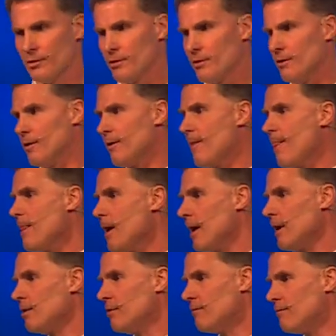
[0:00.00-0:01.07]
her.
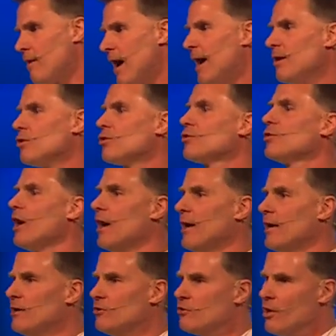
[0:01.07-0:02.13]
And the vital
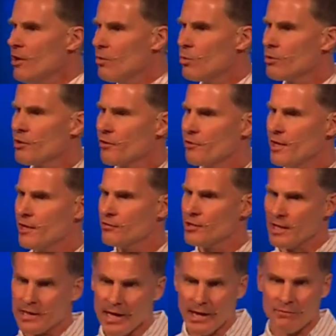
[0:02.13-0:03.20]
signs were the things
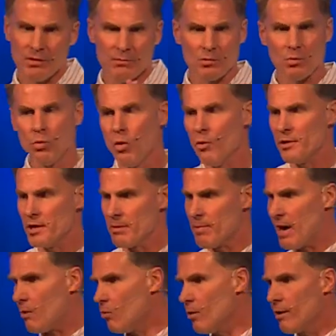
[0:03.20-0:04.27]
that gave them the warning
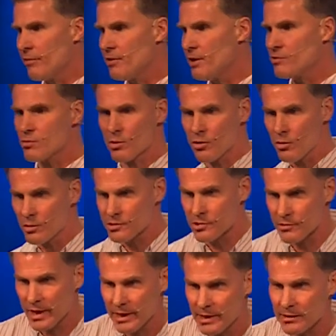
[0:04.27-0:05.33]
about where things were going so
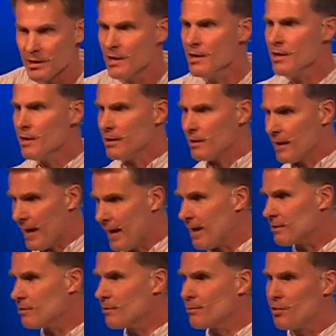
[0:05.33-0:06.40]
they could
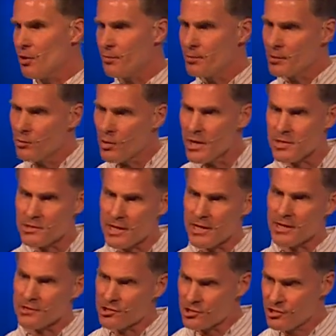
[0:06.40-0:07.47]
act in appropriate ways. They
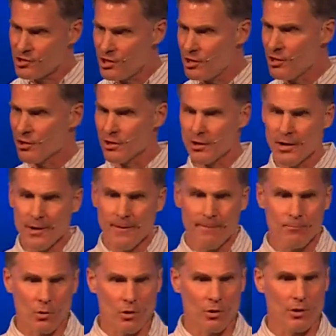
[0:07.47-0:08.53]
could steer
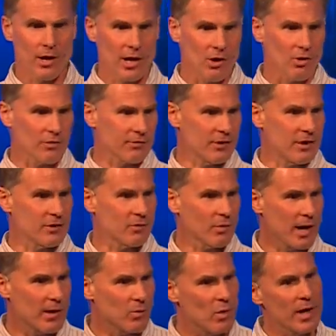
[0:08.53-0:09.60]
her health in the
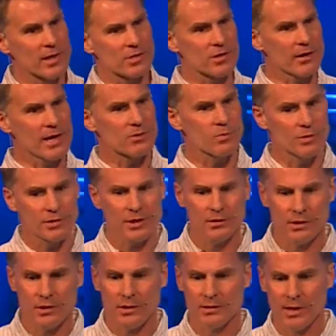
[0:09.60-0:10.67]
right way. And so that's what they
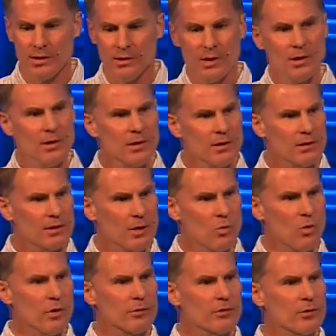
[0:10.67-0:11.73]
did. They
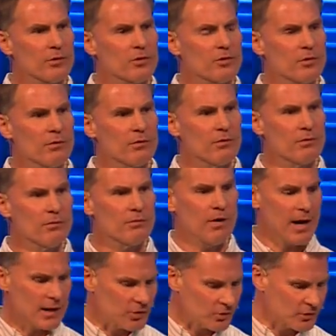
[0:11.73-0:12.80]
worked this
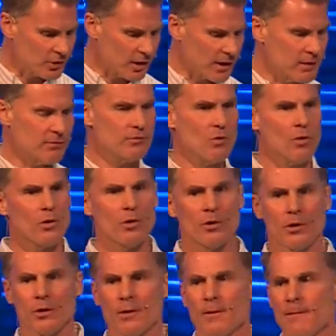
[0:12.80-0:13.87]
vital sign for
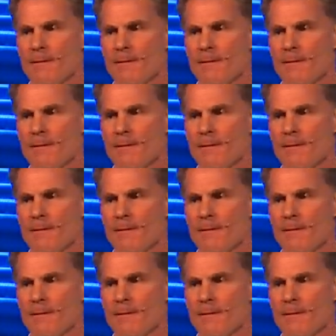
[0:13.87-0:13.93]
her.